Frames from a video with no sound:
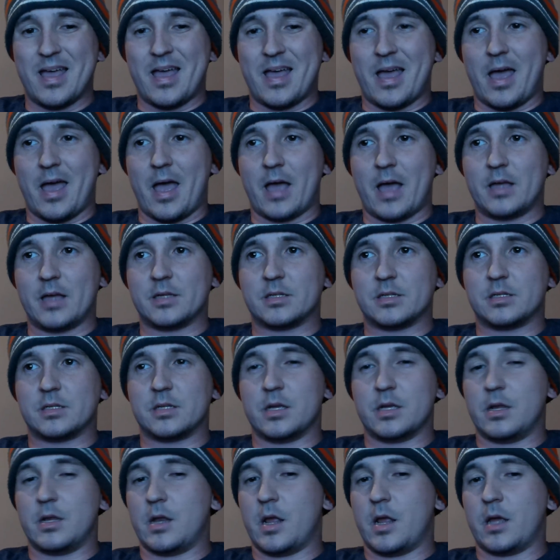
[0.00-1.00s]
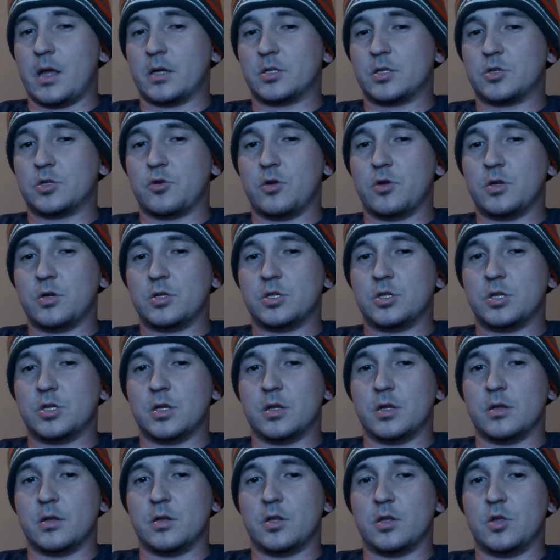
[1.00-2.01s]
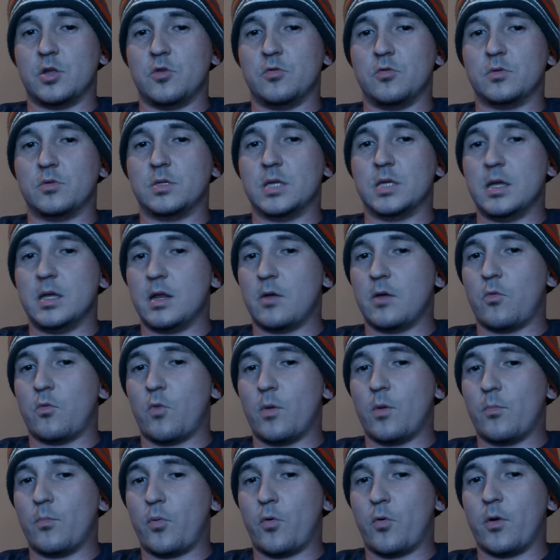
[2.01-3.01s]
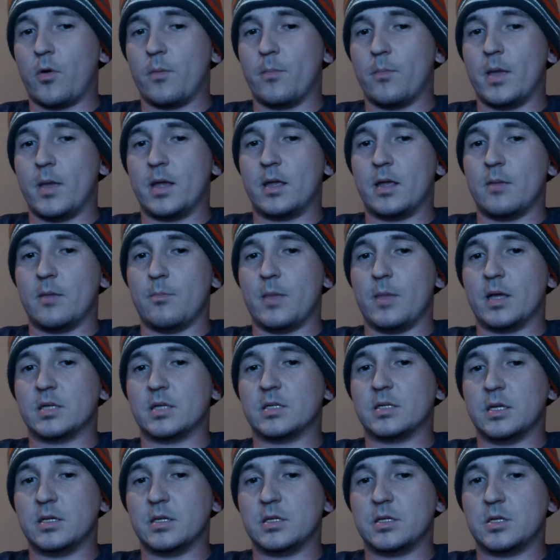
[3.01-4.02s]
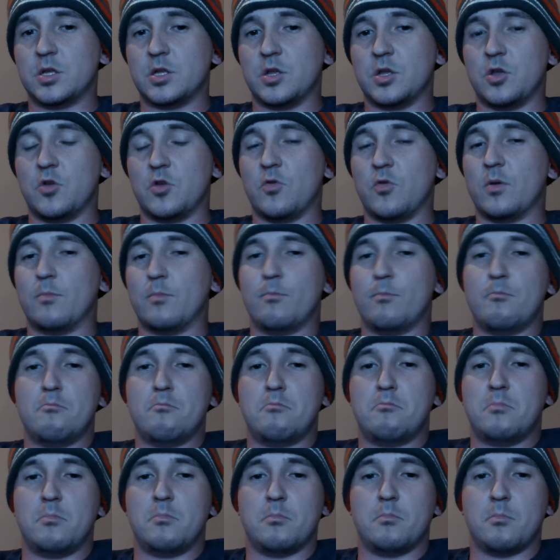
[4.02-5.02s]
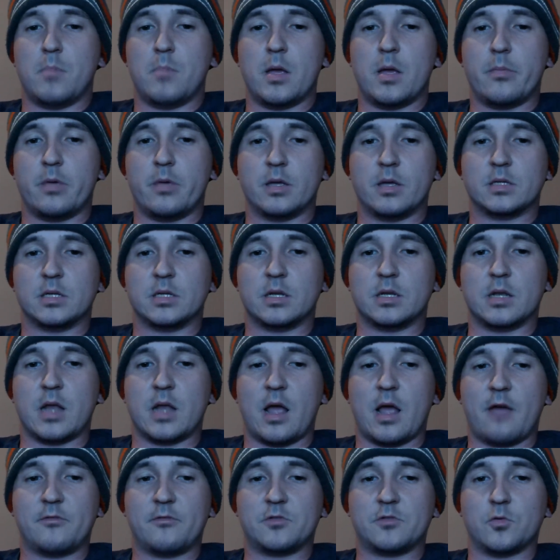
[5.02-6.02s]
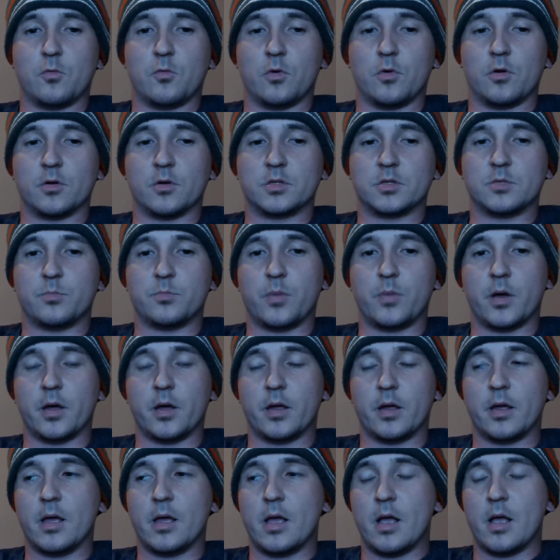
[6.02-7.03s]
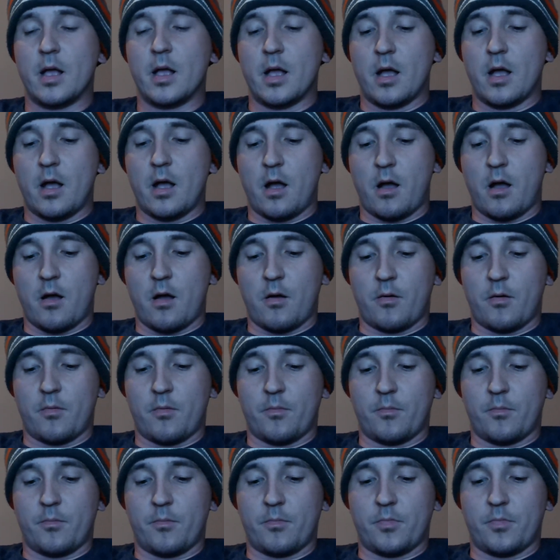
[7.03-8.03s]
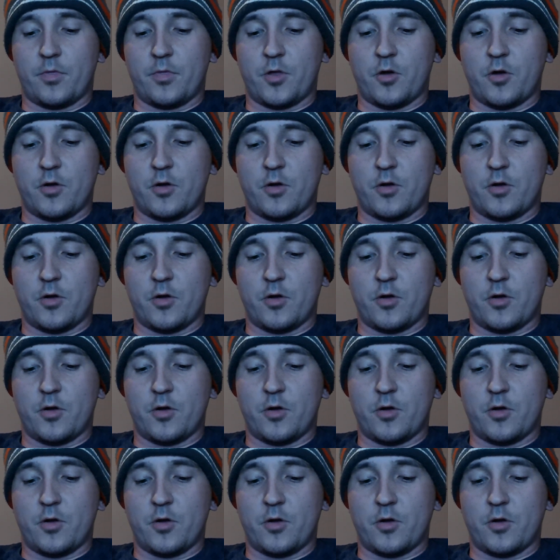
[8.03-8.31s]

as an ex-Christian, you did at one point make it make sense to you, and maybe it didn't afterwards, but there